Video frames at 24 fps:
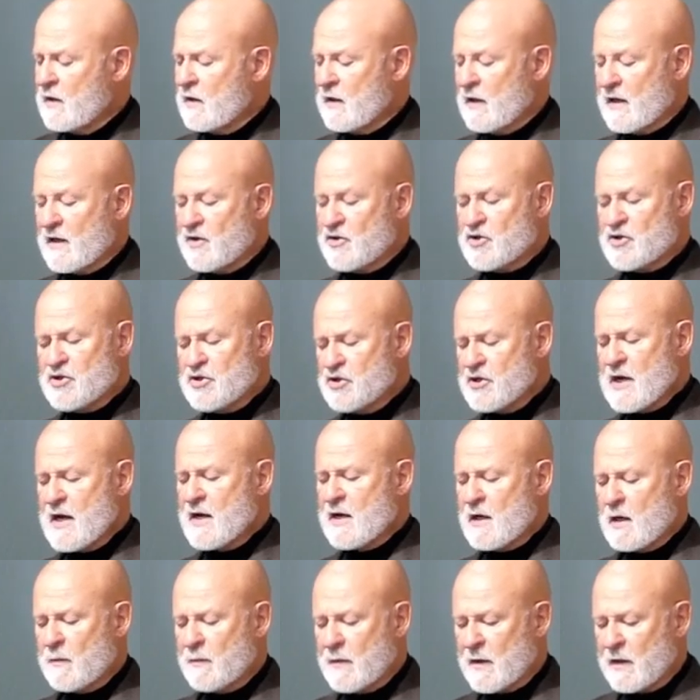Let us shake
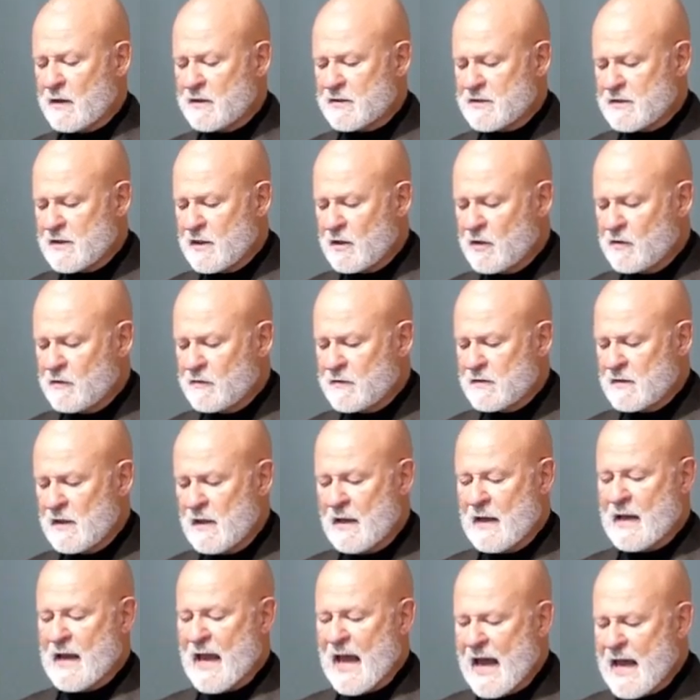up ourselves
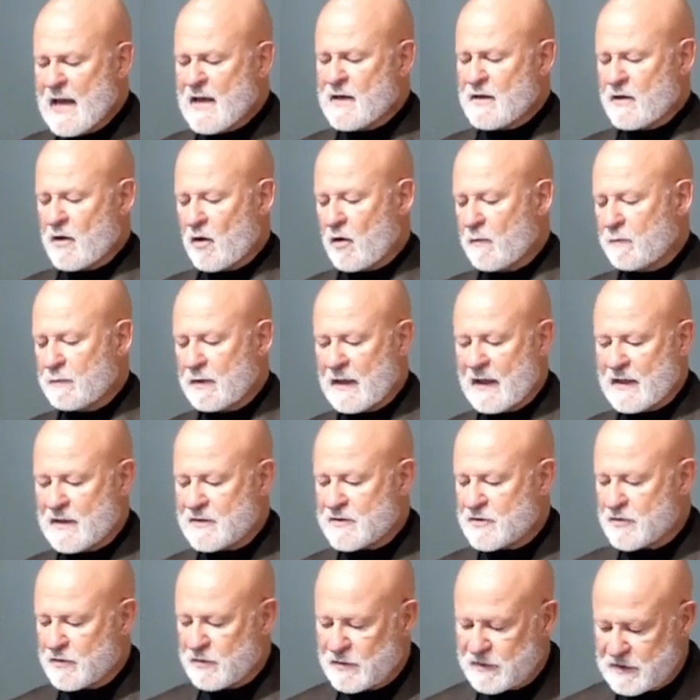and our
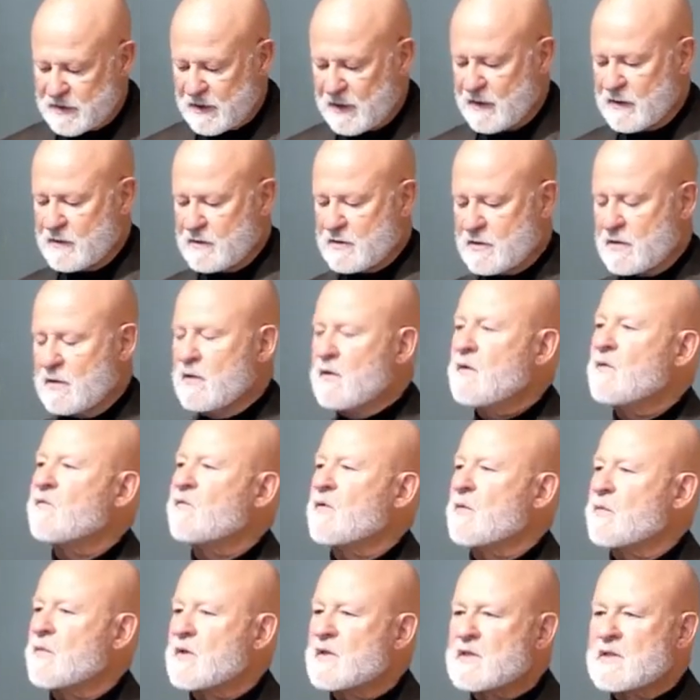plaster saints
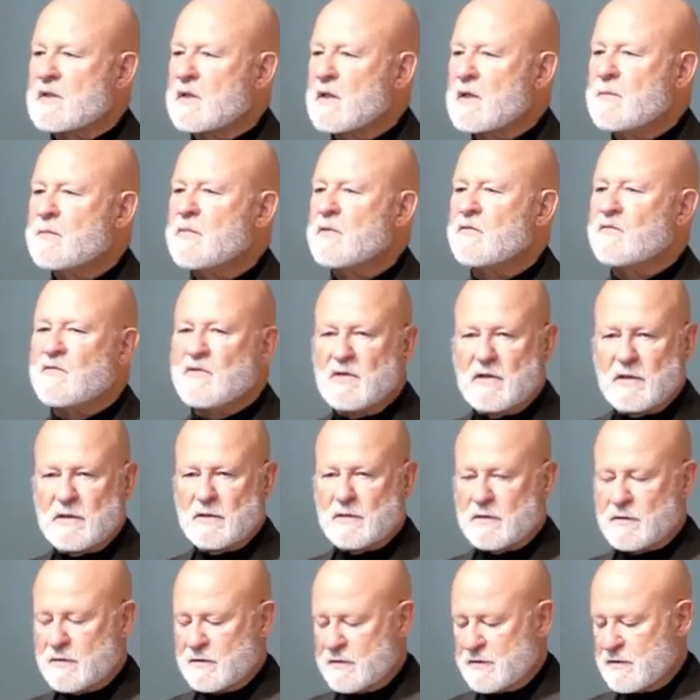from the sleep of
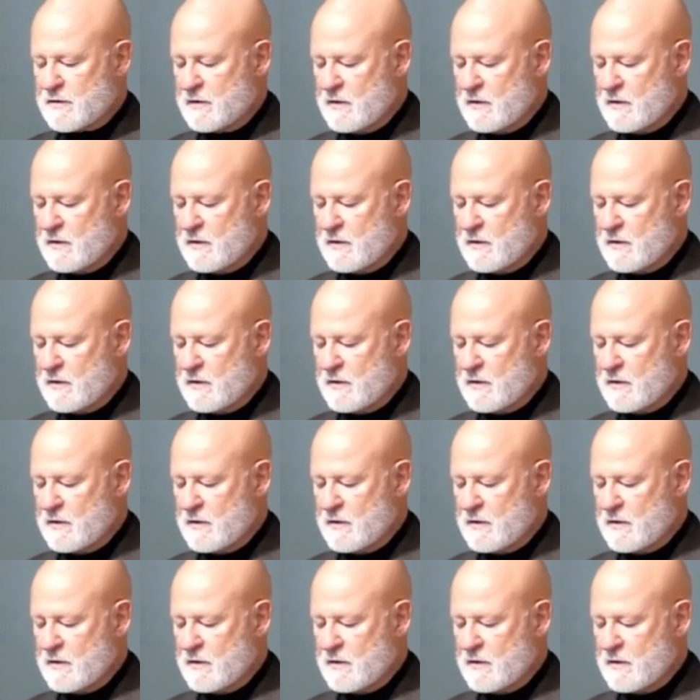years.